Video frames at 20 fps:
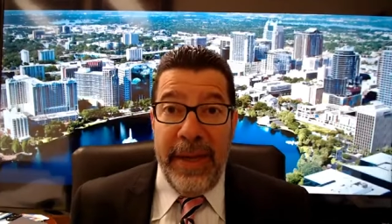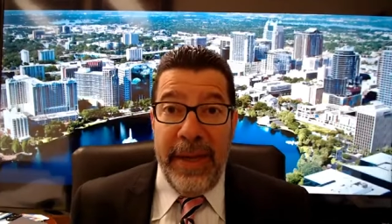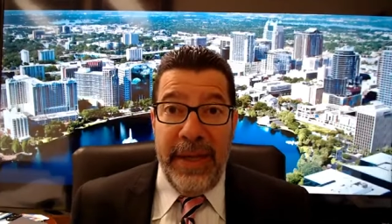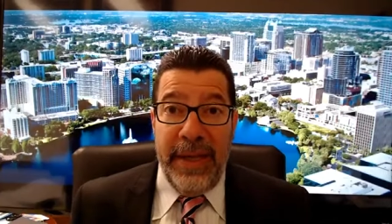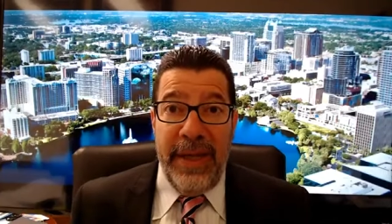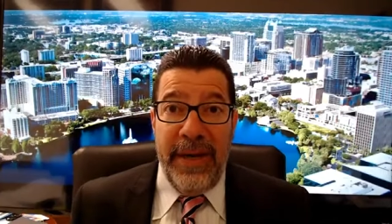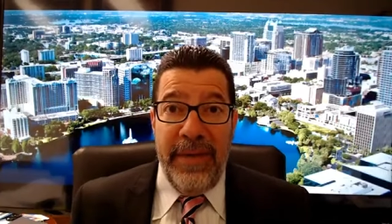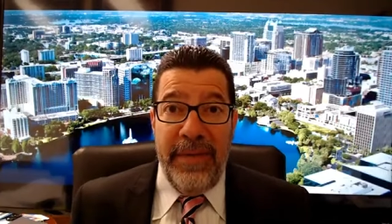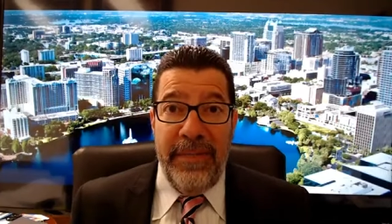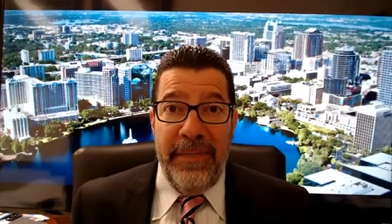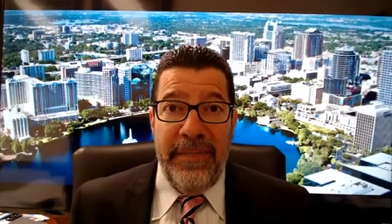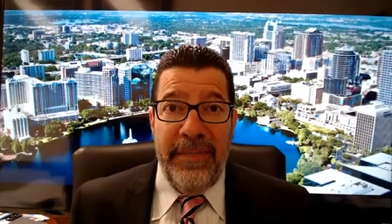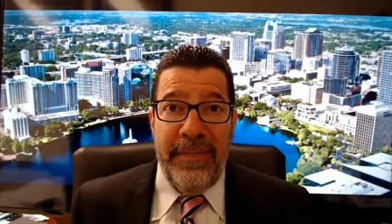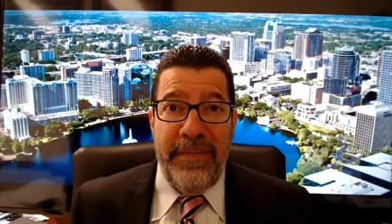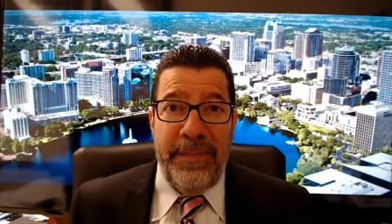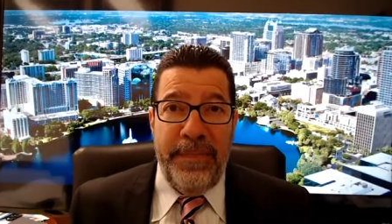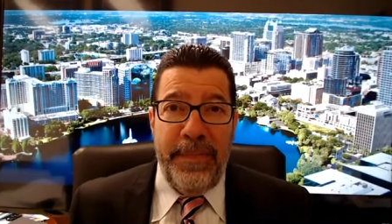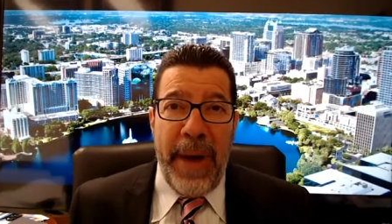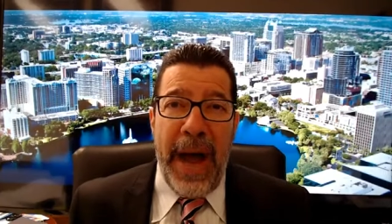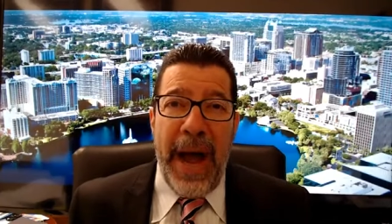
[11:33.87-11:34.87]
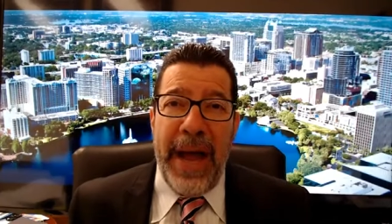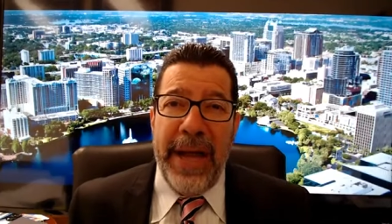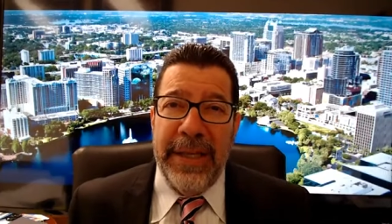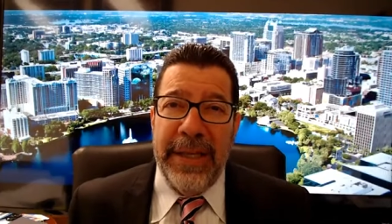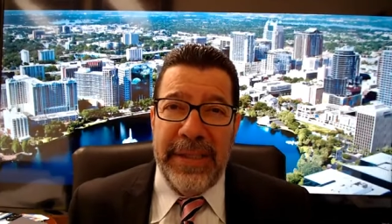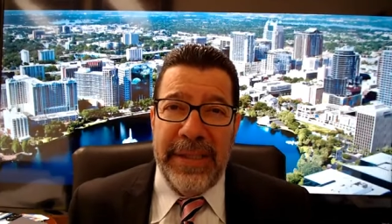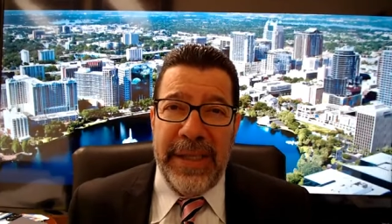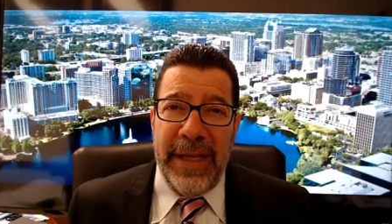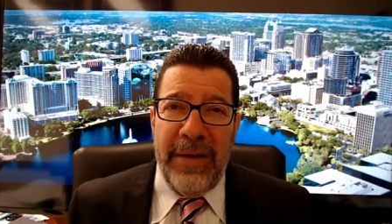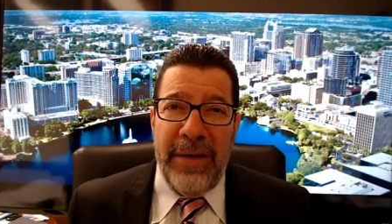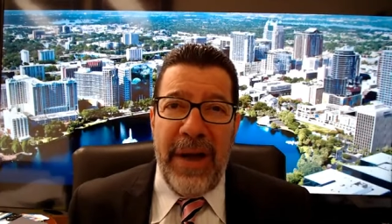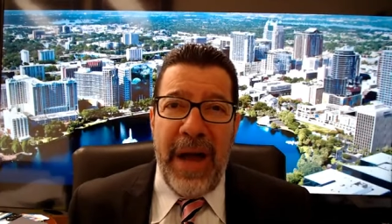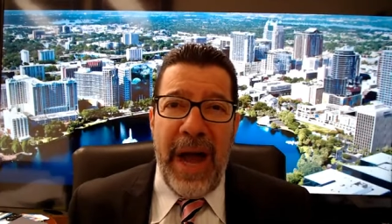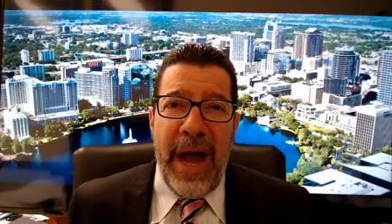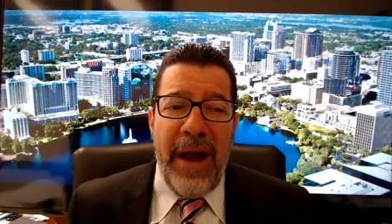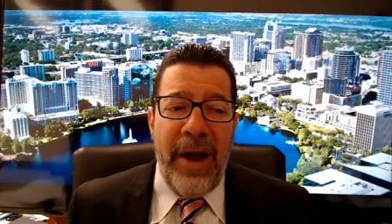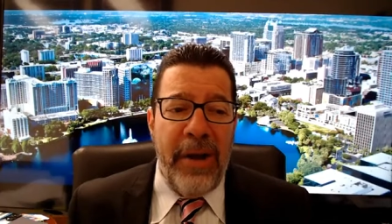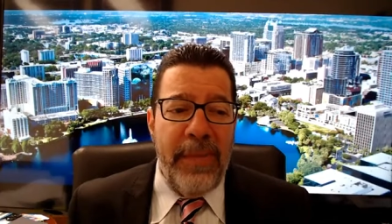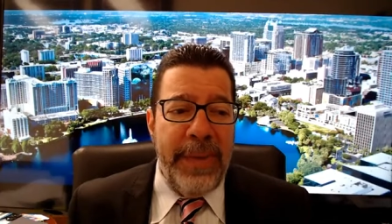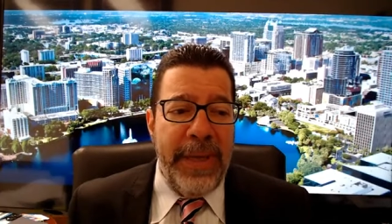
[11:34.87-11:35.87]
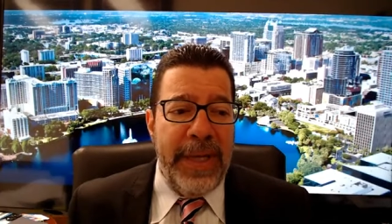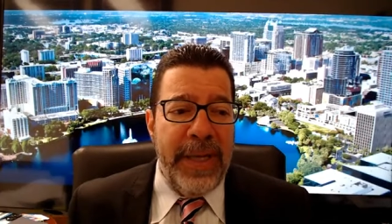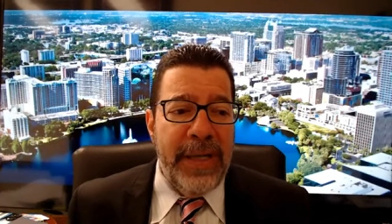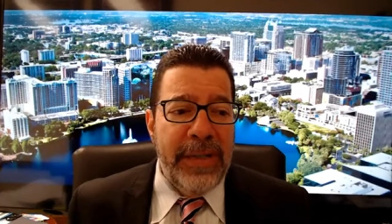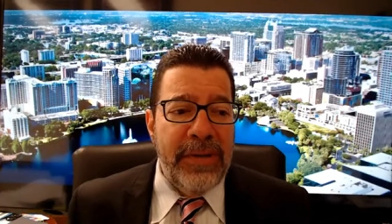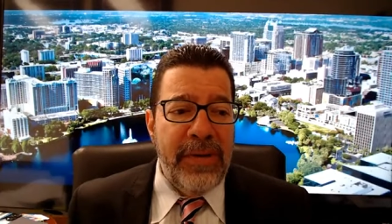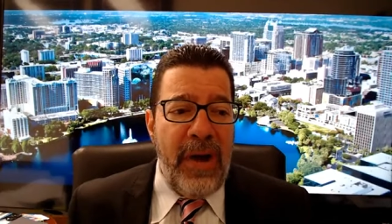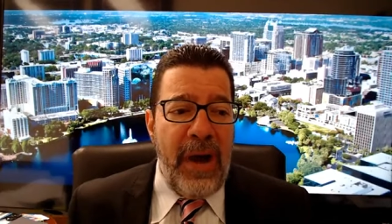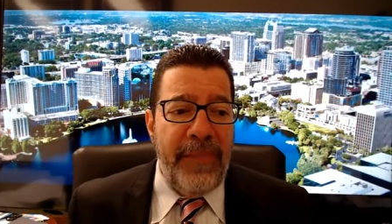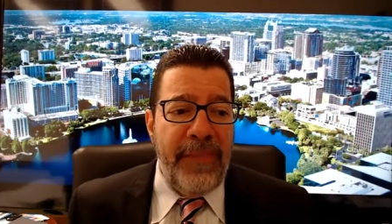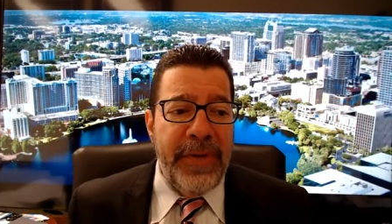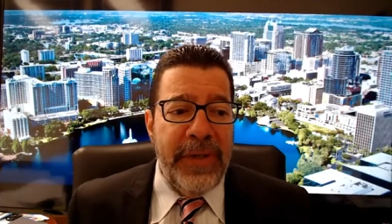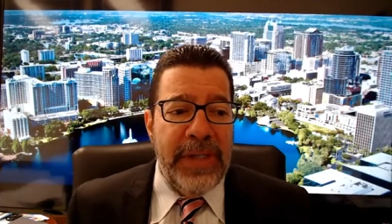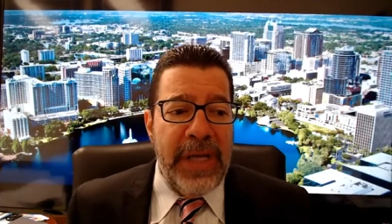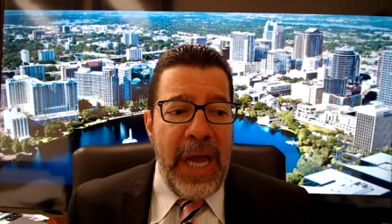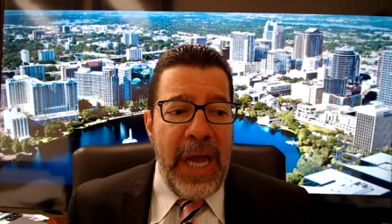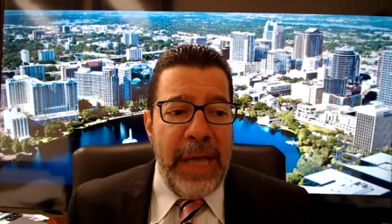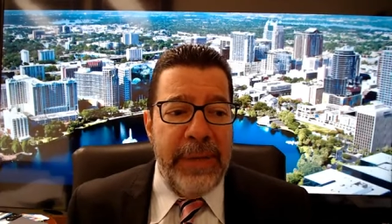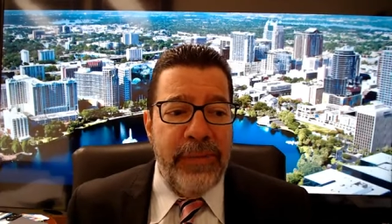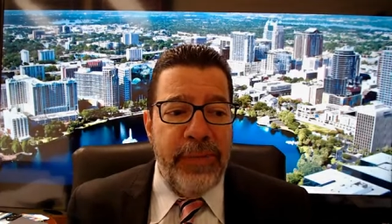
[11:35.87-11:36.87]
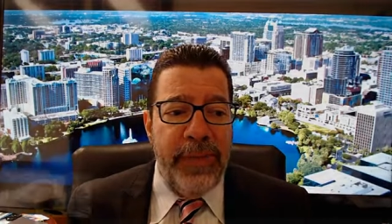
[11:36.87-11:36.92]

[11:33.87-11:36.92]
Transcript: you know, buy and sell higher because oftentimes